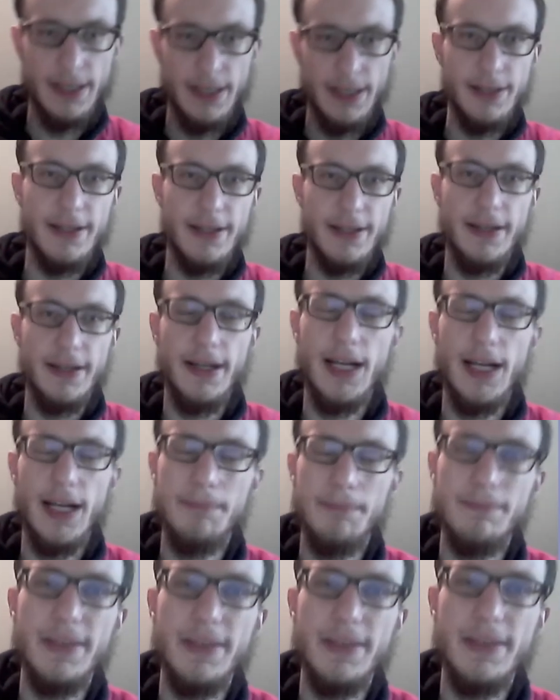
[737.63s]
Okay,
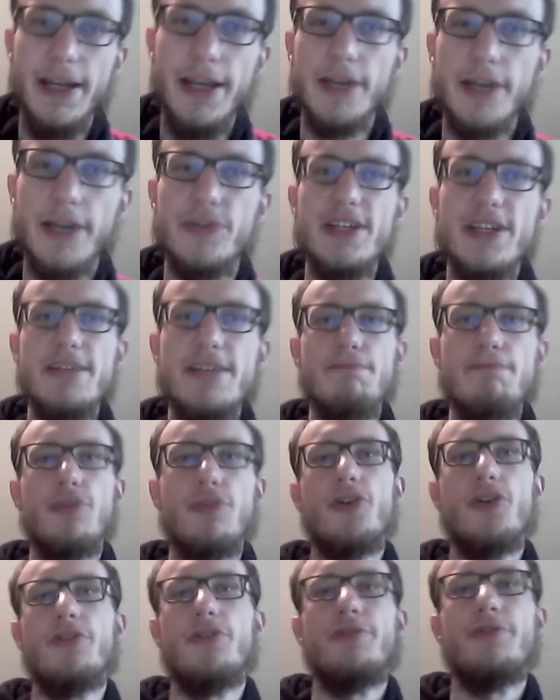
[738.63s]
a really
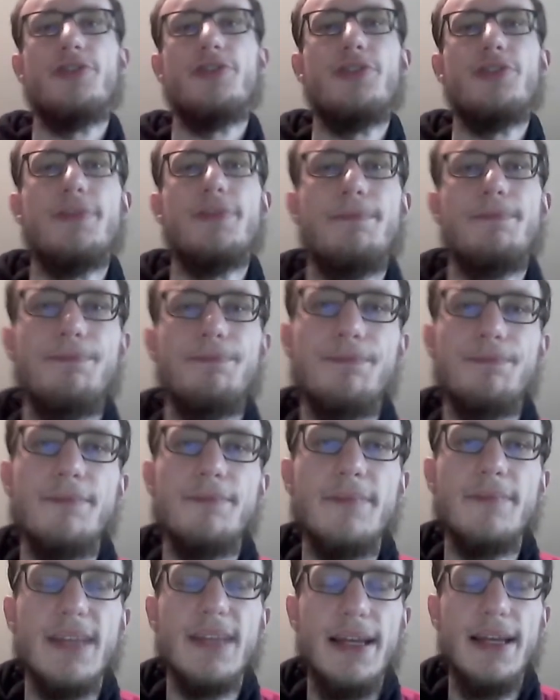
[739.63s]
important
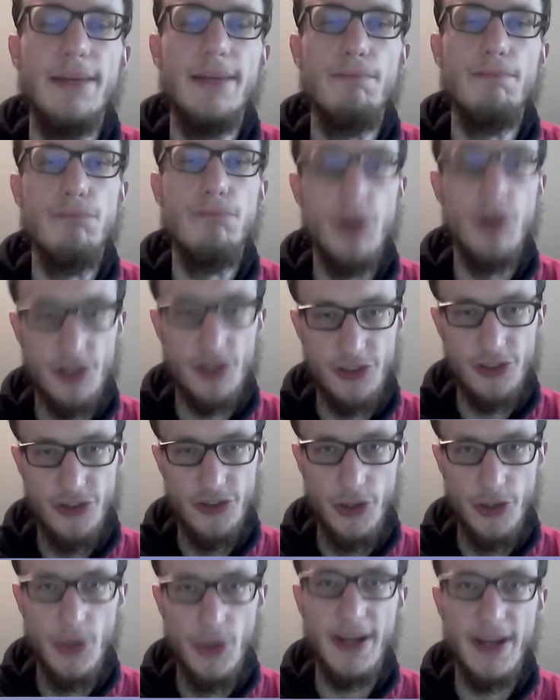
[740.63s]
book
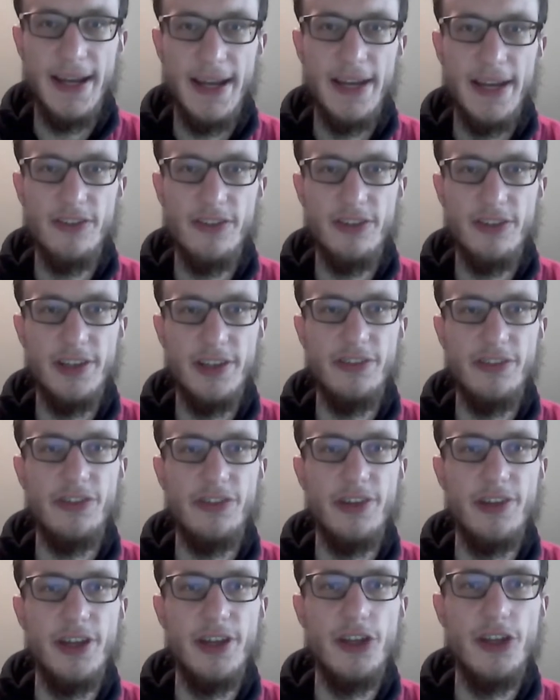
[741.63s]
to look at
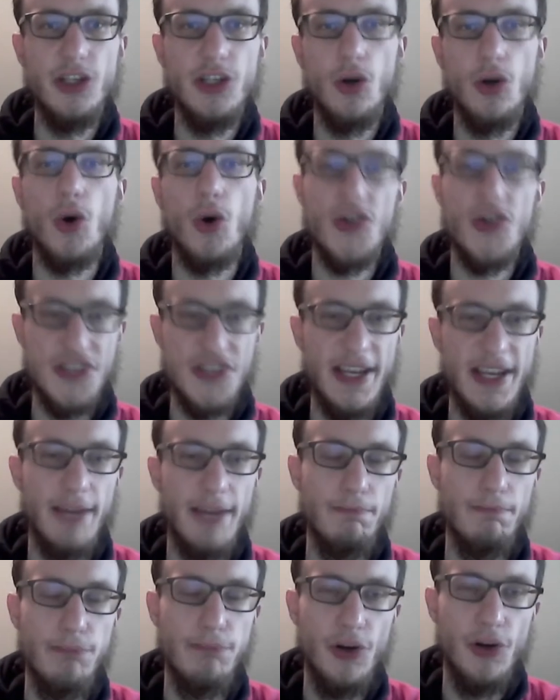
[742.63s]
is the course
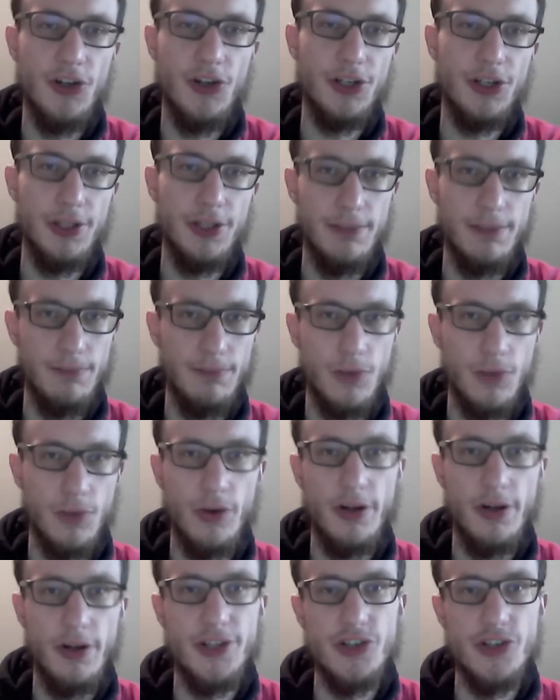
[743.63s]
handbook,
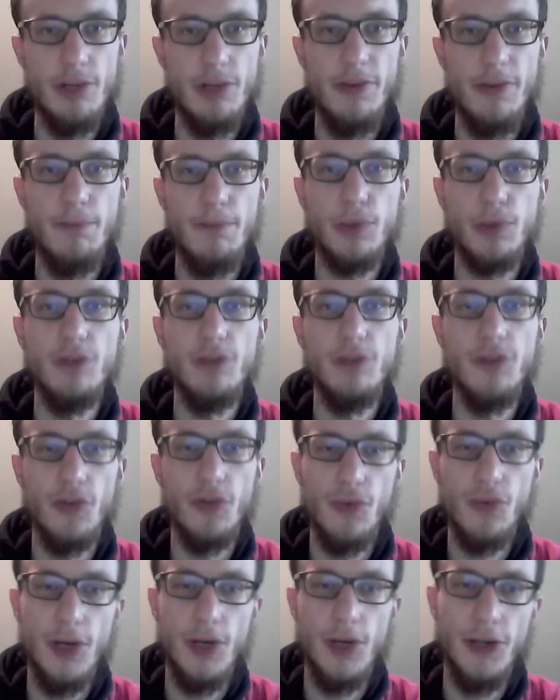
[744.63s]
or in German, the
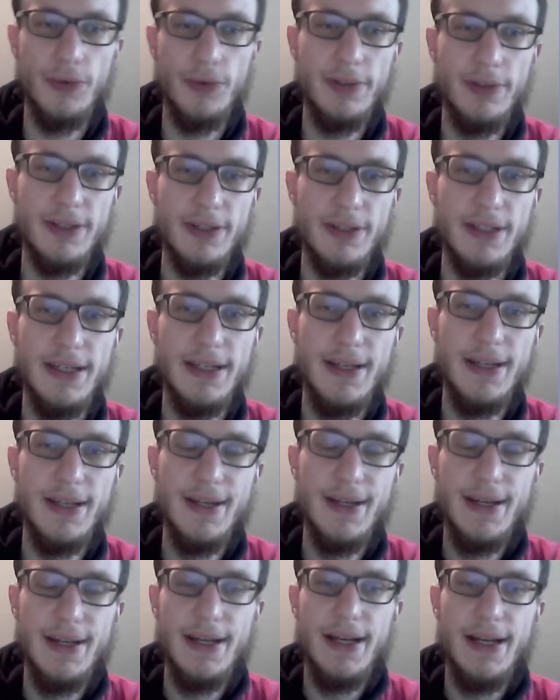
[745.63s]
Prüfungsordnung.
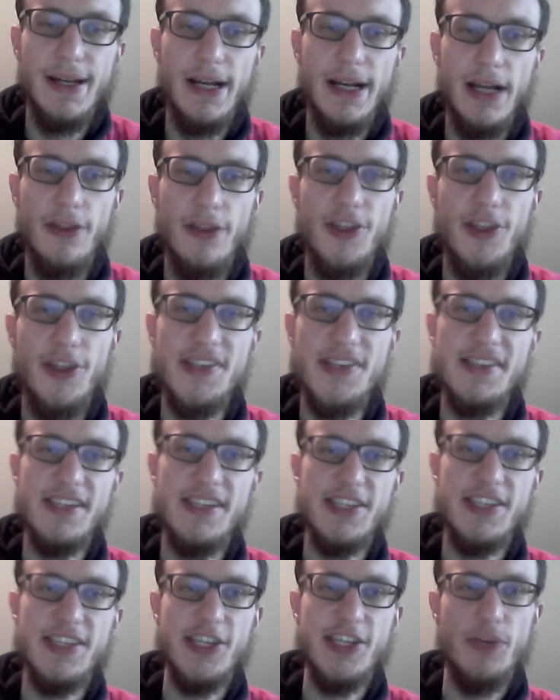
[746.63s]
This
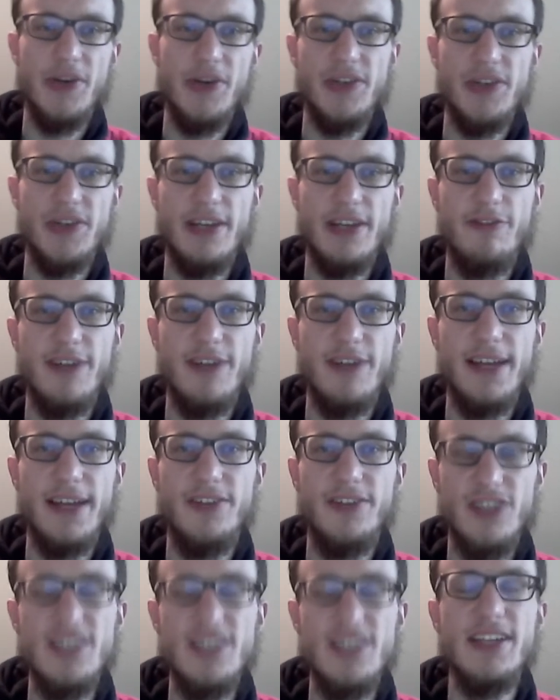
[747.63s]
is where you can
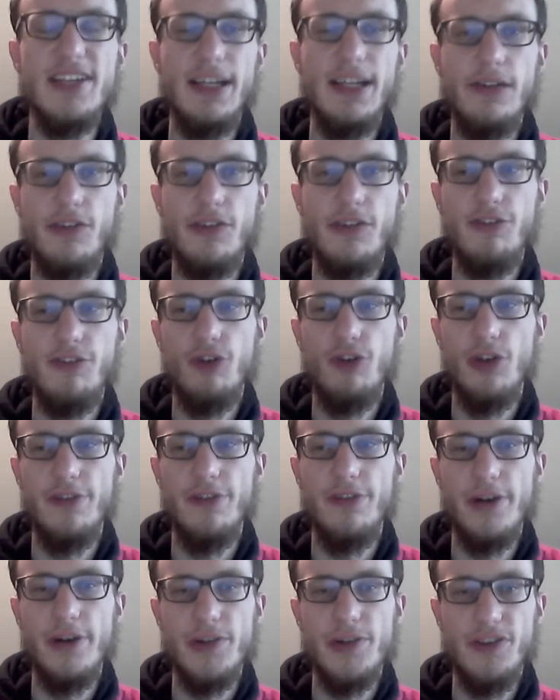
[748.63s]
find details for
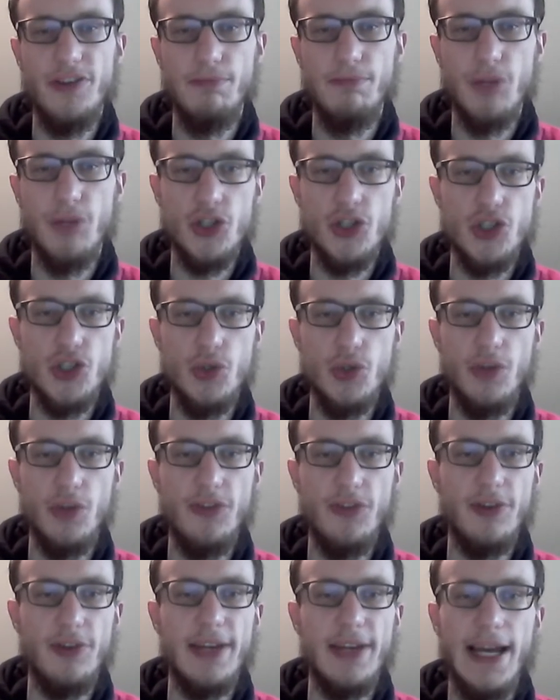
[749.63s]
the various
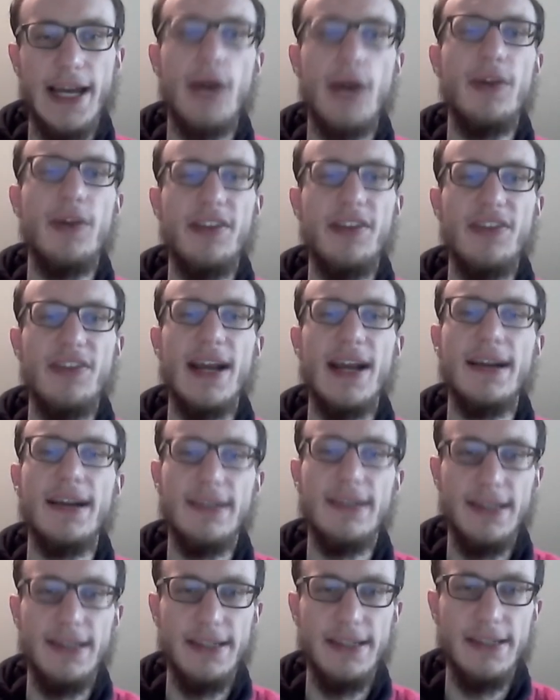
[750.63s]
modules and how
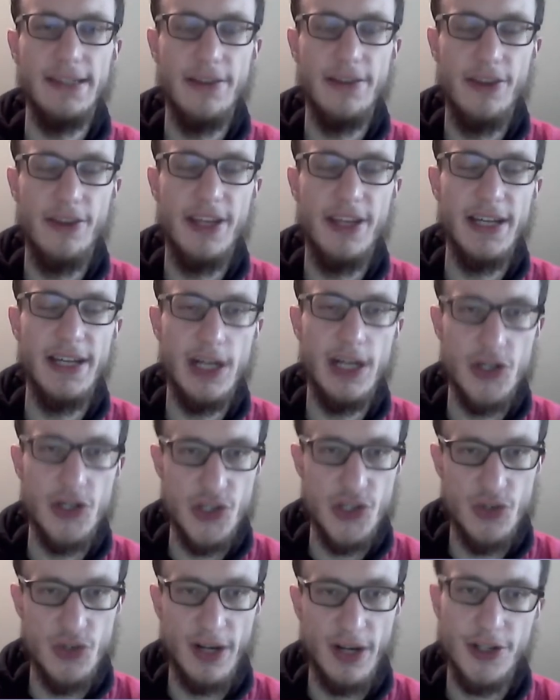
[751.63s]
exactly they are
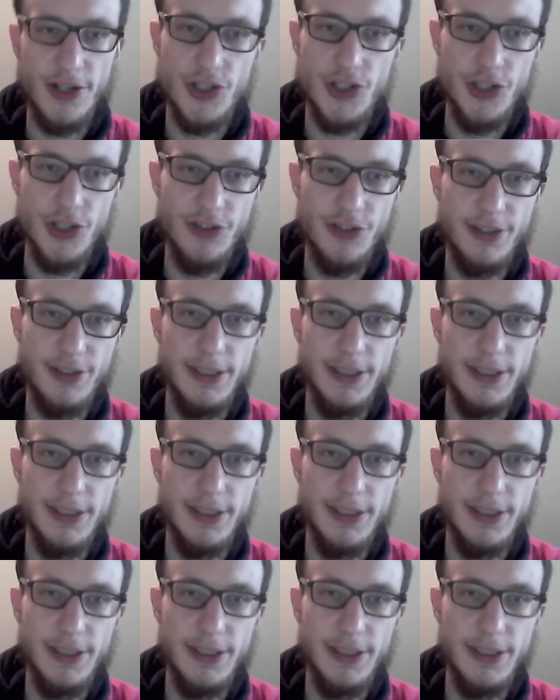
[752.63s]
structured.